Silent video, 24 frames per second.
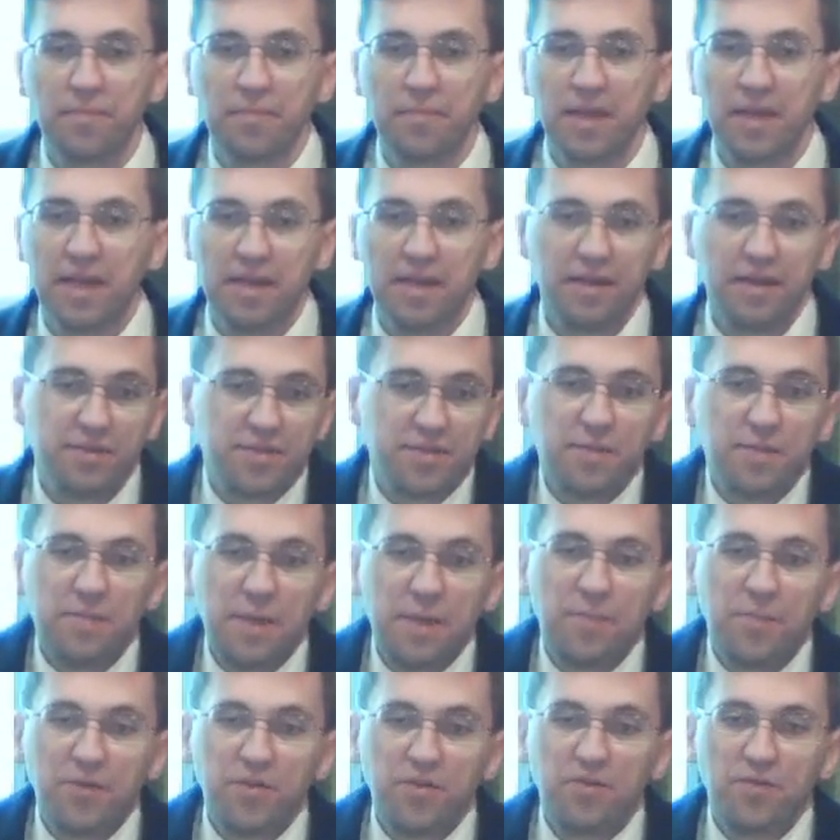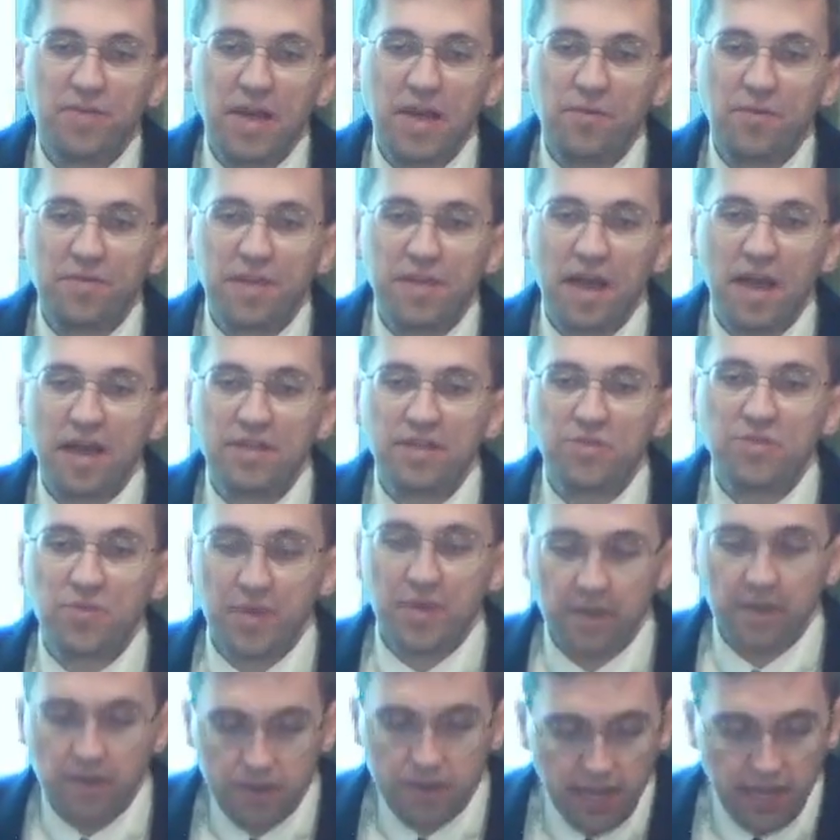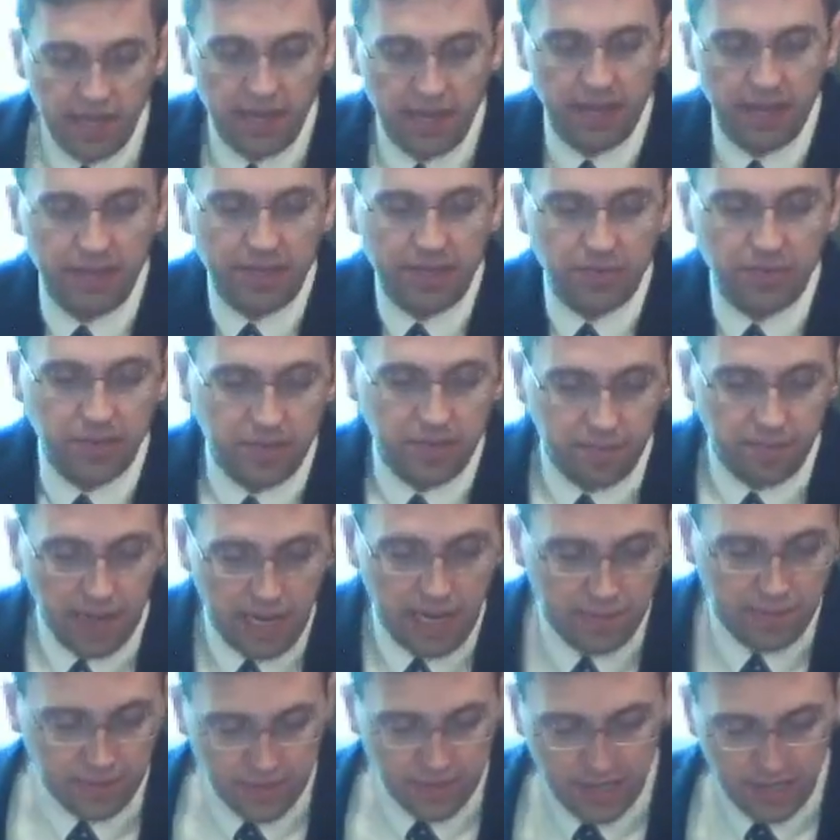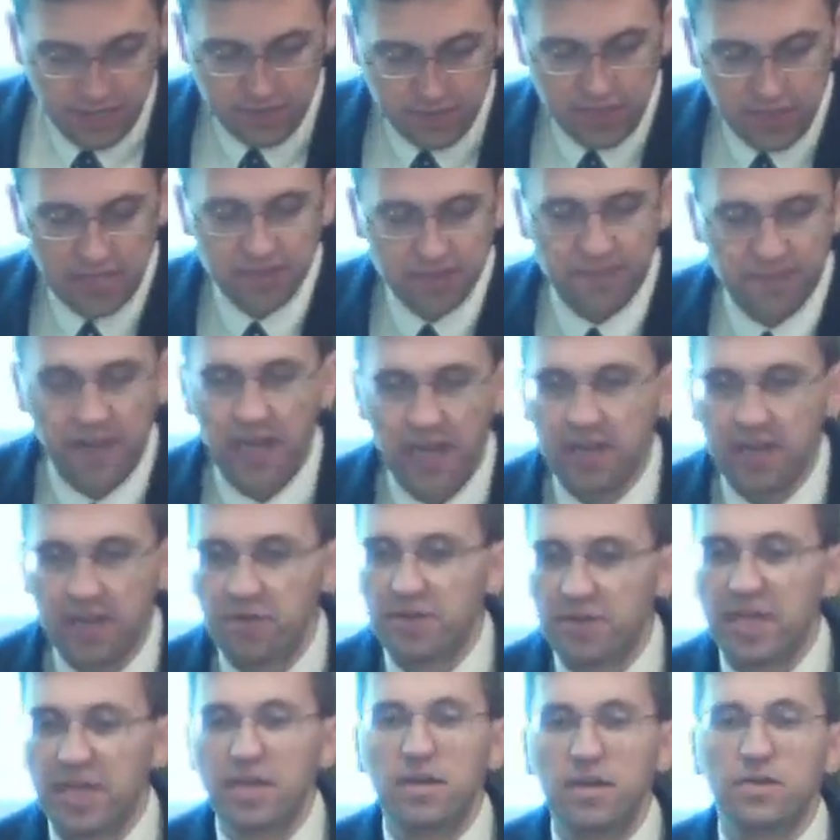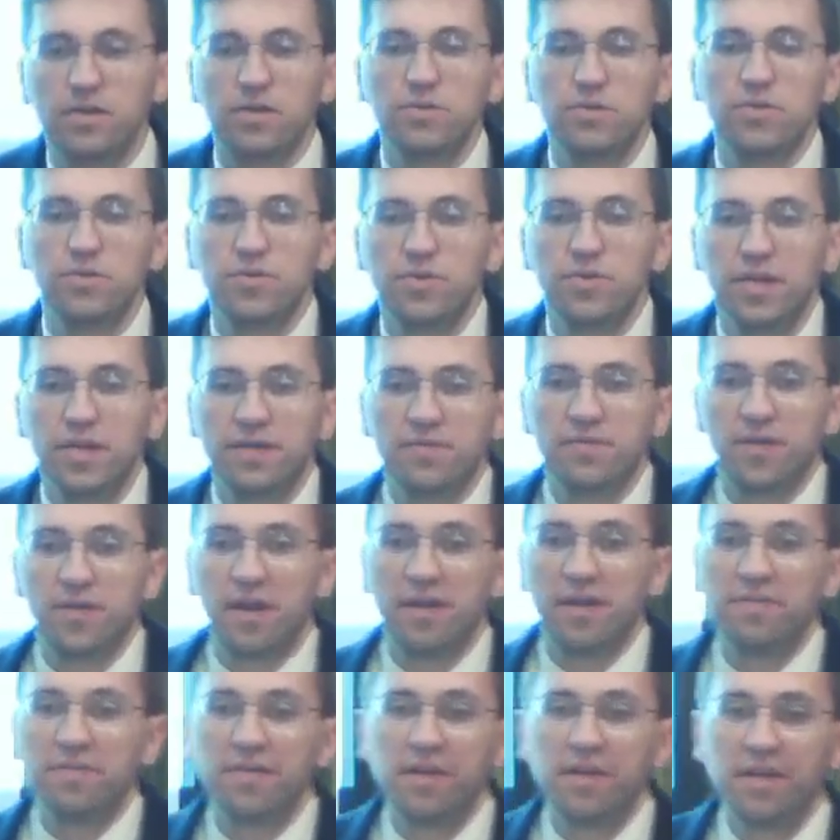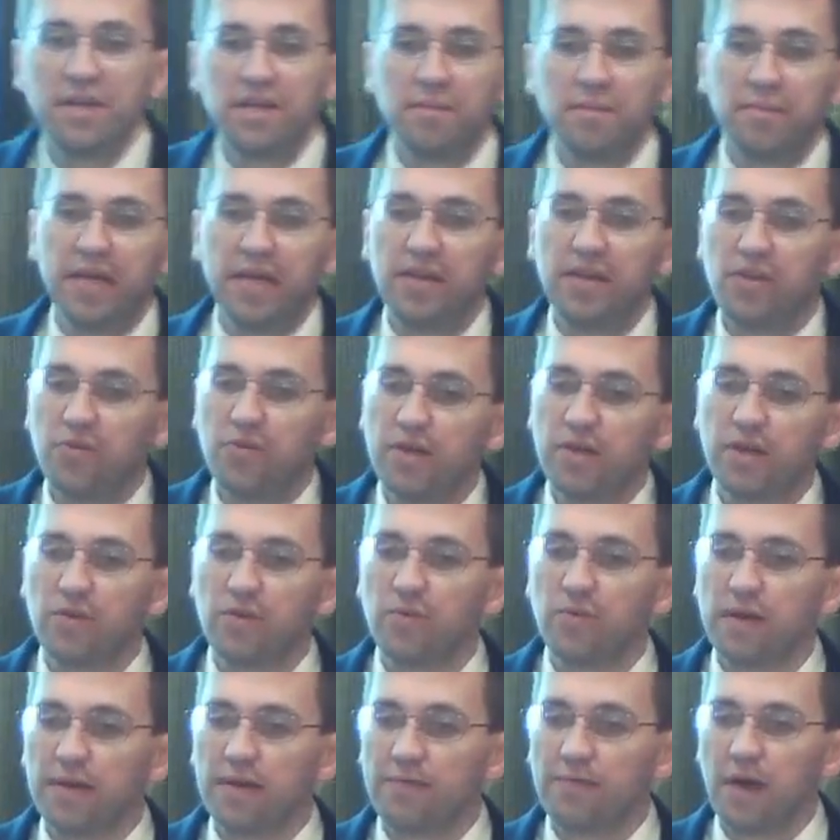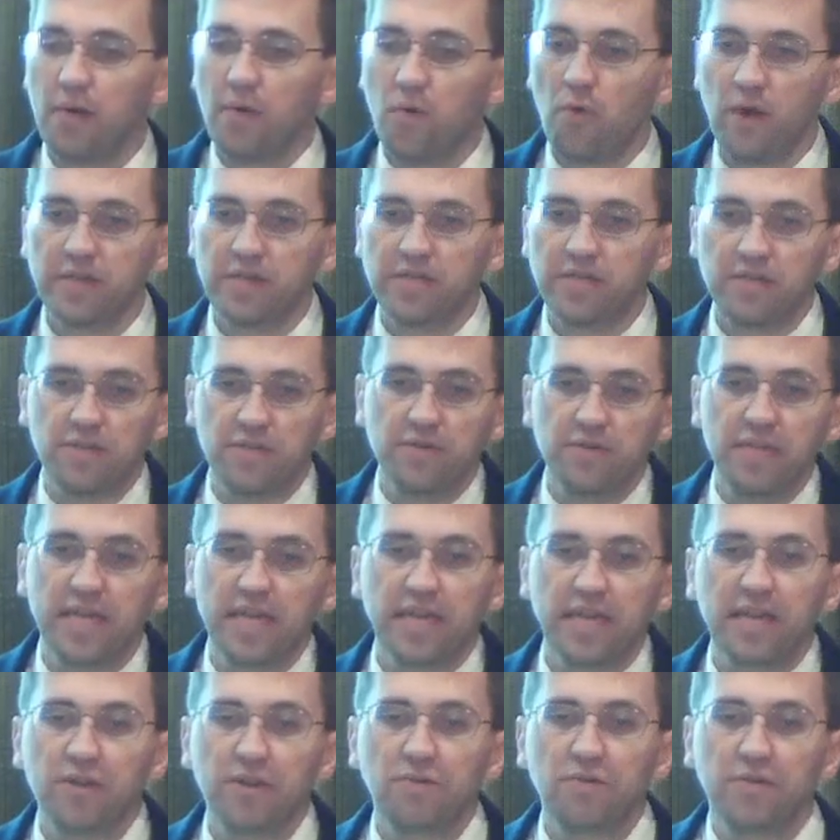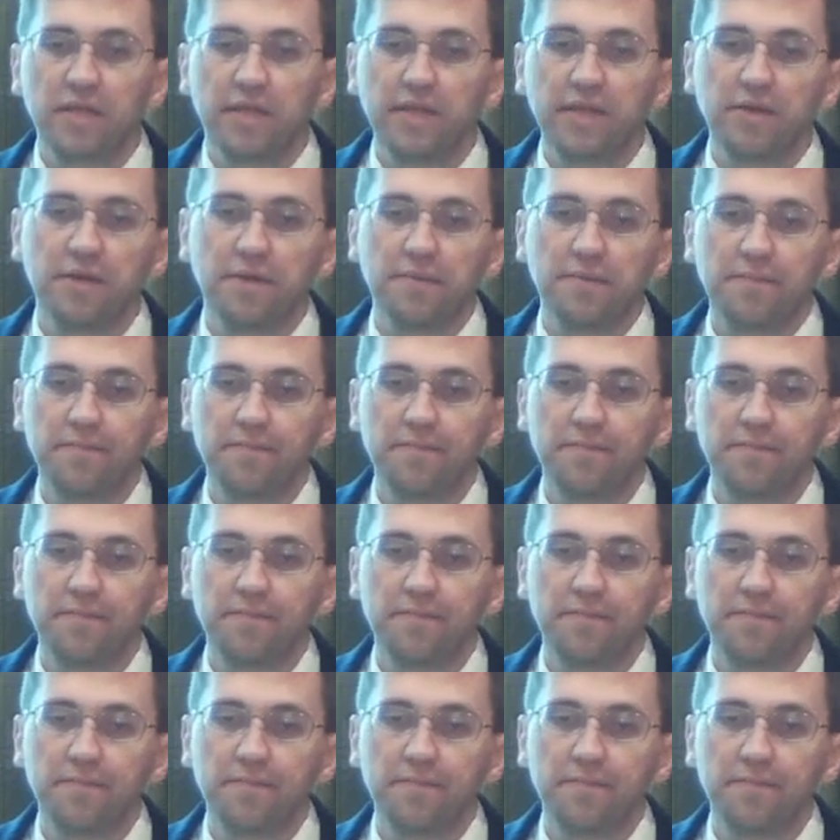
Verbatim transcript: And some people do that with God's word. Okay, that's what the Bible says. That's fine. Okay, I'll go do whatever I've been doing or whatever I want to do. And they get no cleaner.